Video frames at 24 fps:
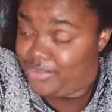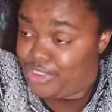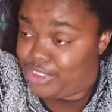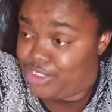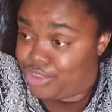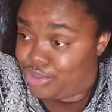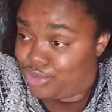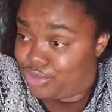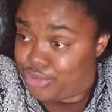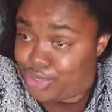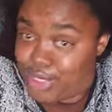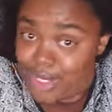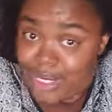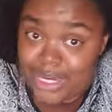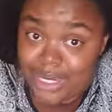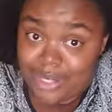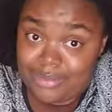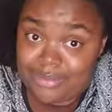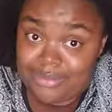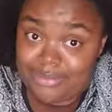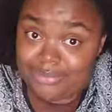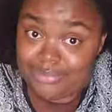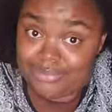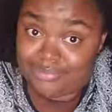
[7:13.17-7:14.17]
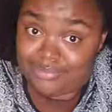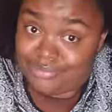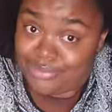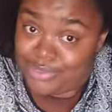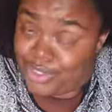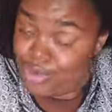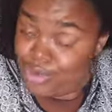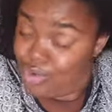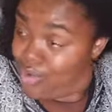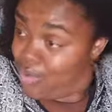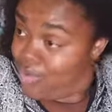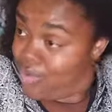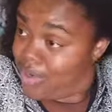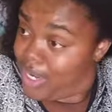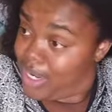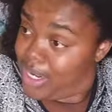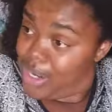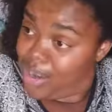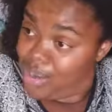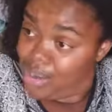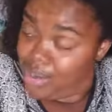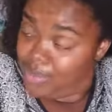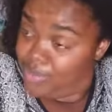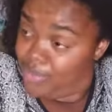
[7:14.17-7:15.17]
tree, or what they
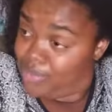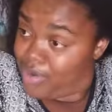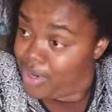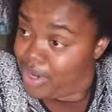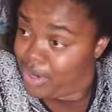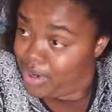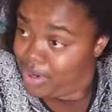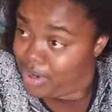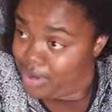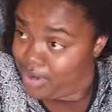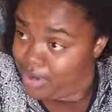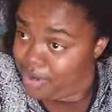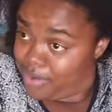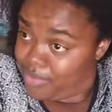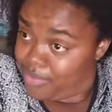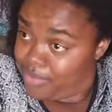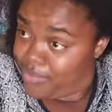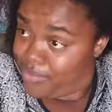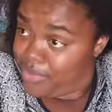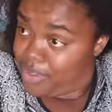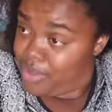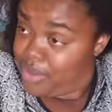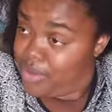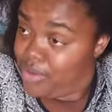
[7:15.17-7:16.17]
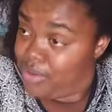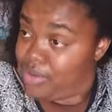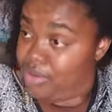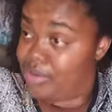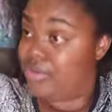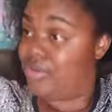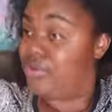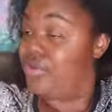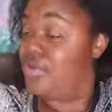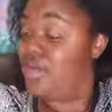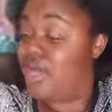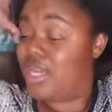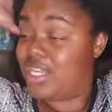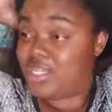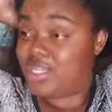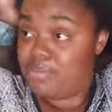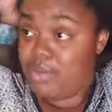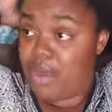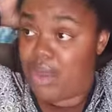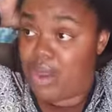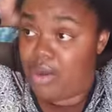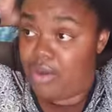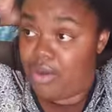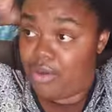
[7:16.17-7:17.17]
call them around here, little dust
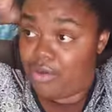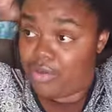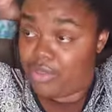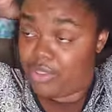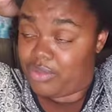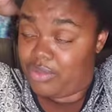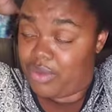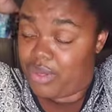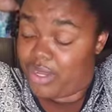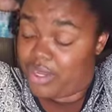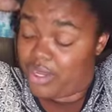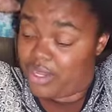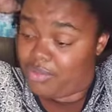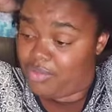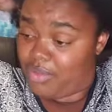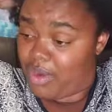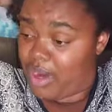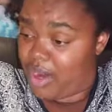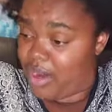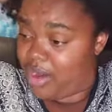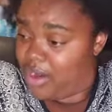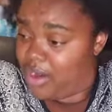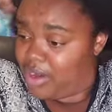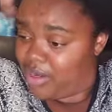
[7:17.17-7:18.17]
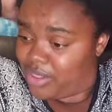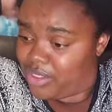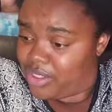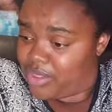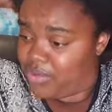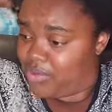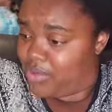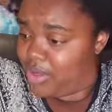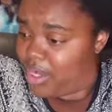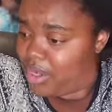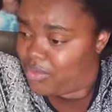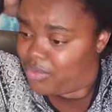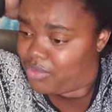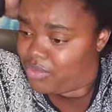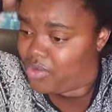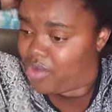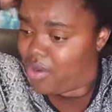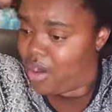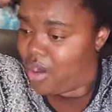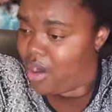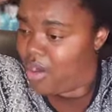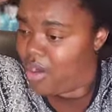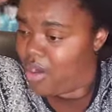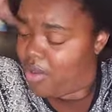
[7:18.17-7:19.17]
balls, because my hair is so damn
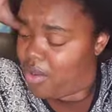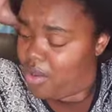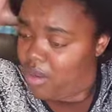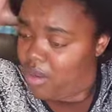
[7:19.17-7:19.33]
dry.